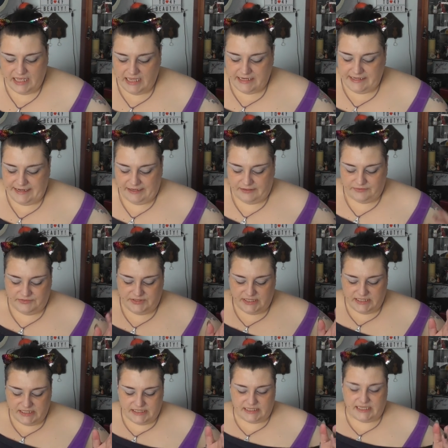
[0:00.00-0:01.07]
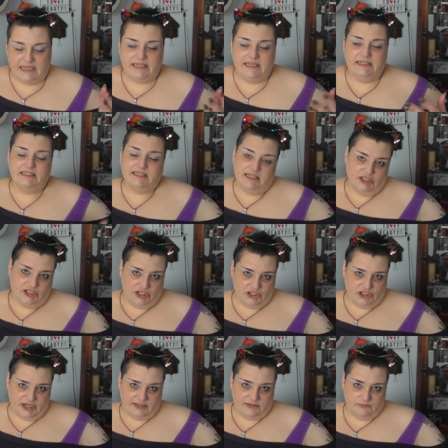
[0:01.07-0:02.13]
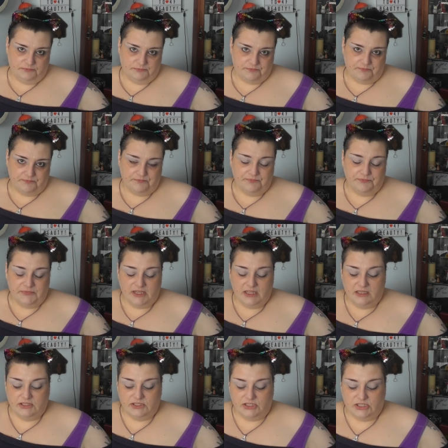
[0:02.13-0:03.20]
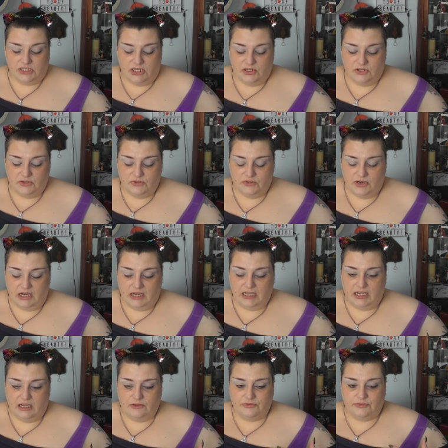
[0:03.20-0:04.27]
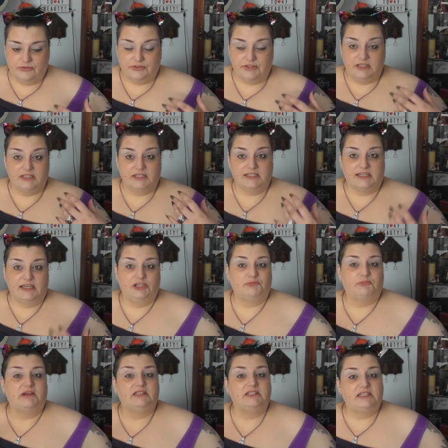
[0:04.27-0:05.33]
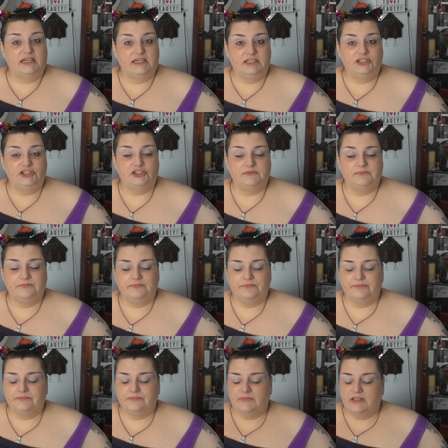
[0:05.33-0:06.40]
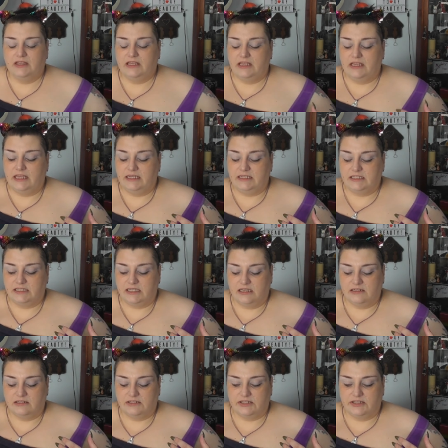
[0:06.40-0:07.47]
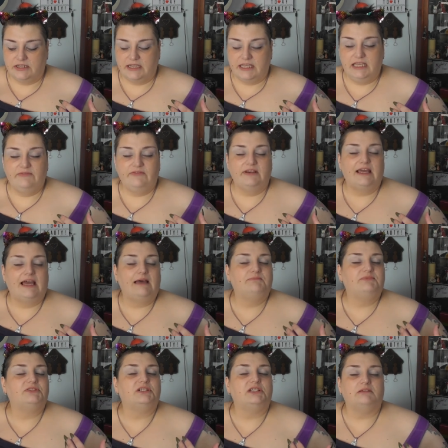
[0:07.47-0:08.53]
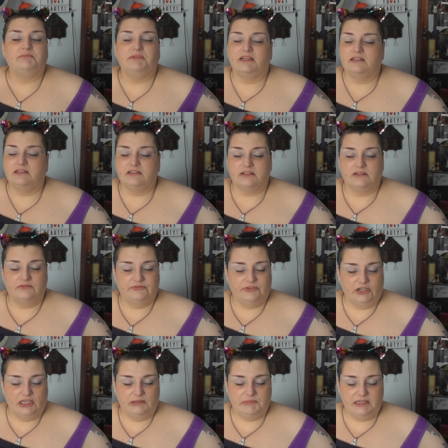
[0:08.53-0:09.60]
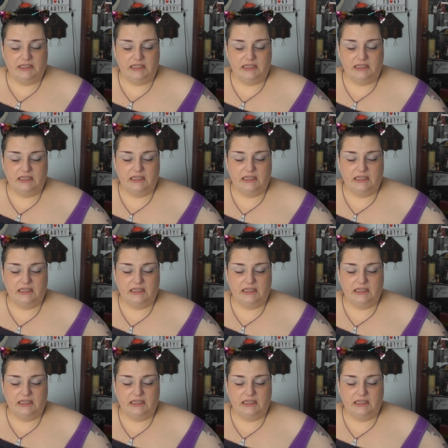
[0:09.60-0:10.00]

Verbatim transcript: Now, this is a teaching channel, so I go through things stage by stage. It's done so that even absolute beginners can follow me.